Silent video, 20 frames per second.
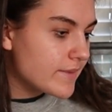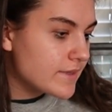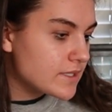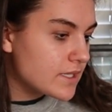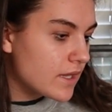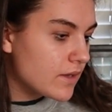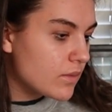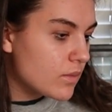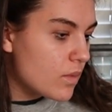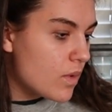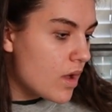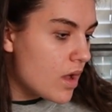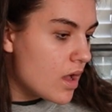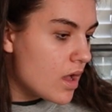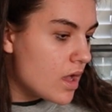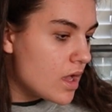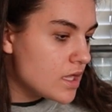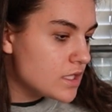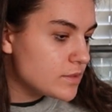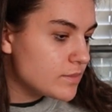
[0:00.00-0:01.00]
this out of the
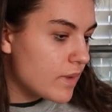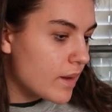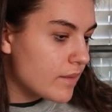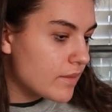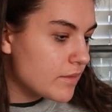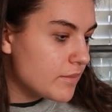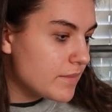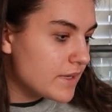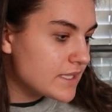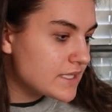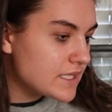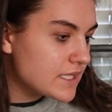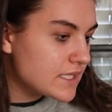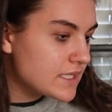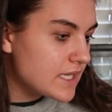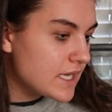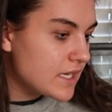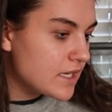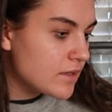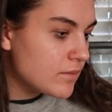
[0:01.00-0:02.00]
walls, bottom of the mixing
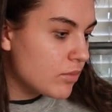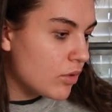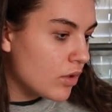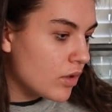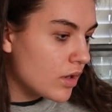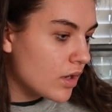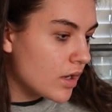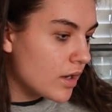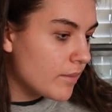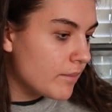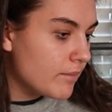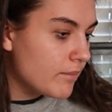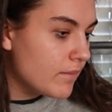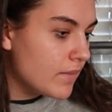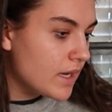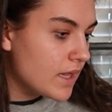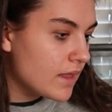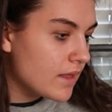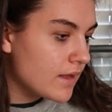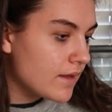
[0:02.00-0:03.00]
container, pour
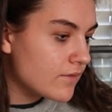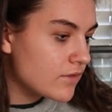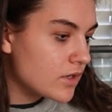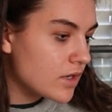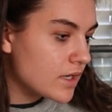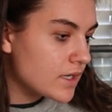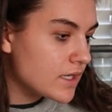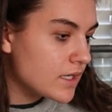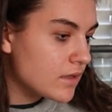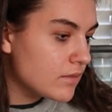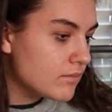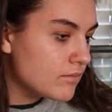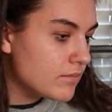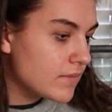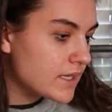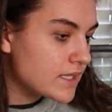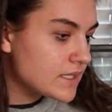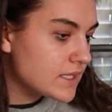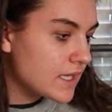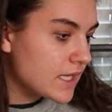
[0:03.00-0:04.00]
immediately after ideal
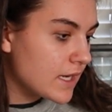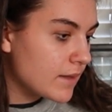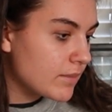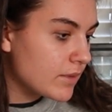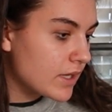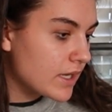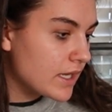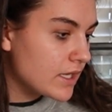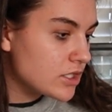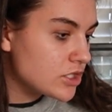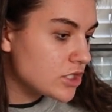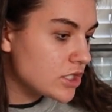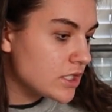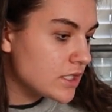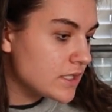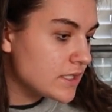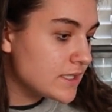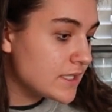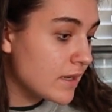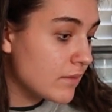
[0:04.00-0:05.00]
mixing and
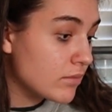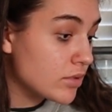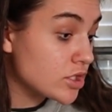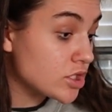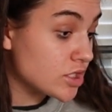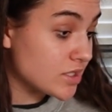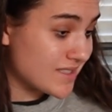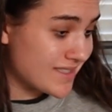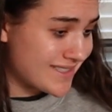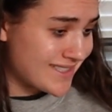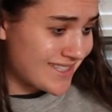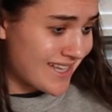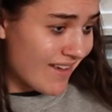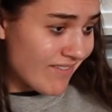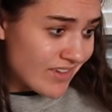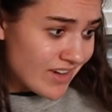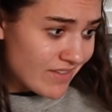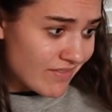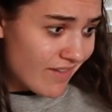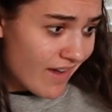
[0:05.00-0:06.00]
application. Temperature
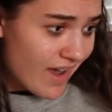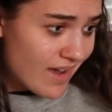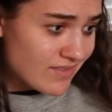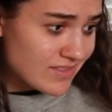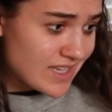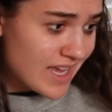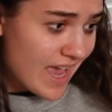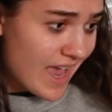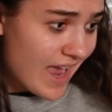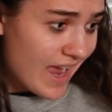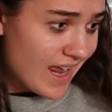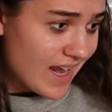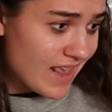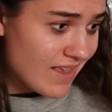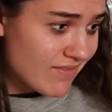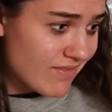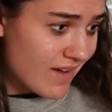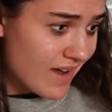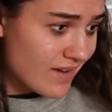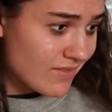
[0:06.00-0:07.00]
75 to
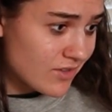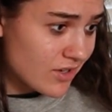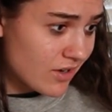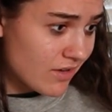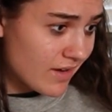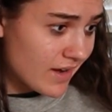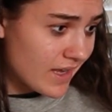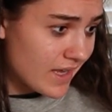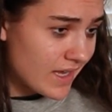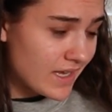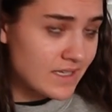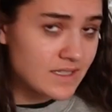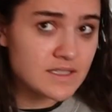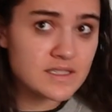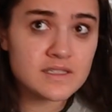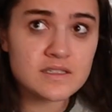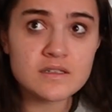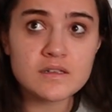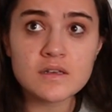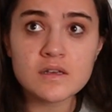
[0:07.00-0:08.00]
85
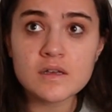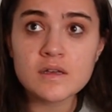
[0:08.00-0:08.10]
degrees.